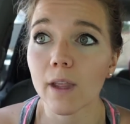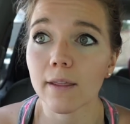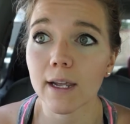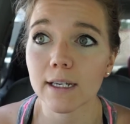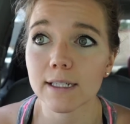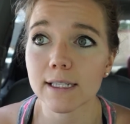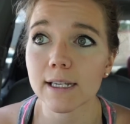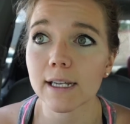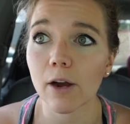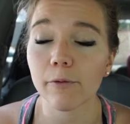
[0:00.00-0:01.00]
They can
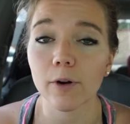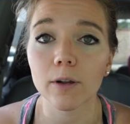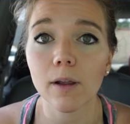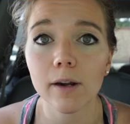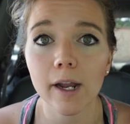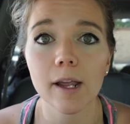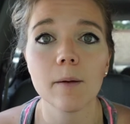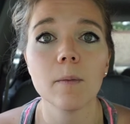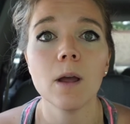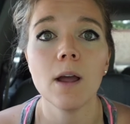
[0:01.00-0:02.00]
see how far along I
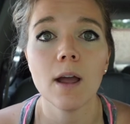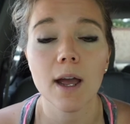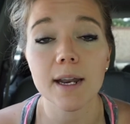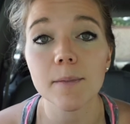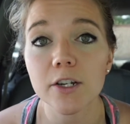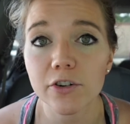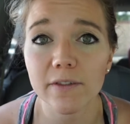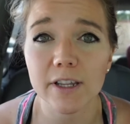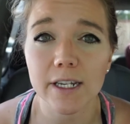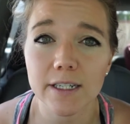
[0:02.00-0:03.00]
am and make sure
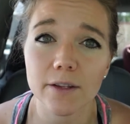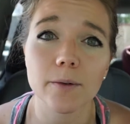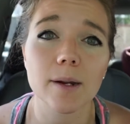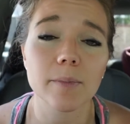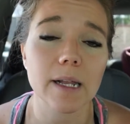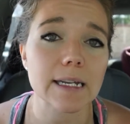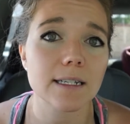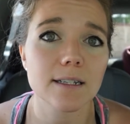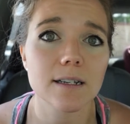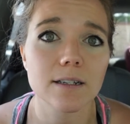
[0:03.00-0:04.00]
everything's in the right
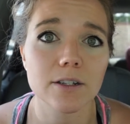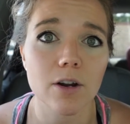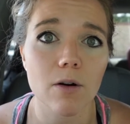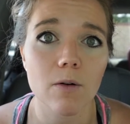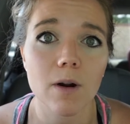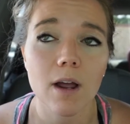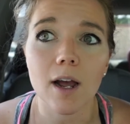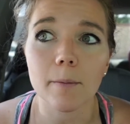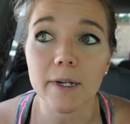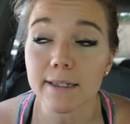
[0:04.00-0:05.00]
place. So
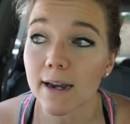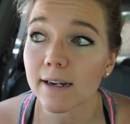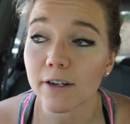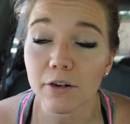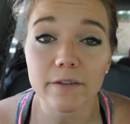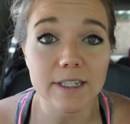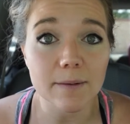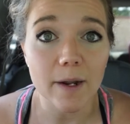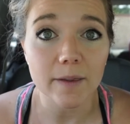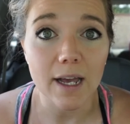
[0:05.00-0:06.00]
I'm excited and
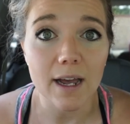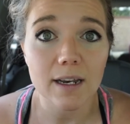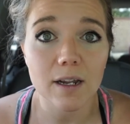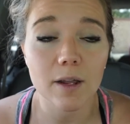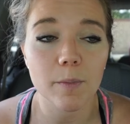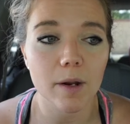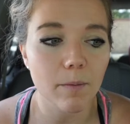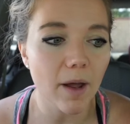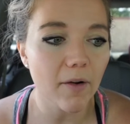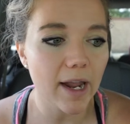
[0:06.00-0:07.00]
nervous about that. But I'm
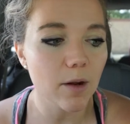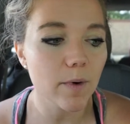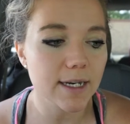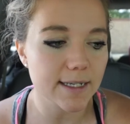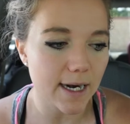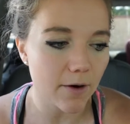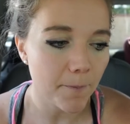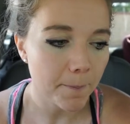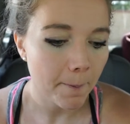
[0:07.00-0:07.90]
about 8 weeks now.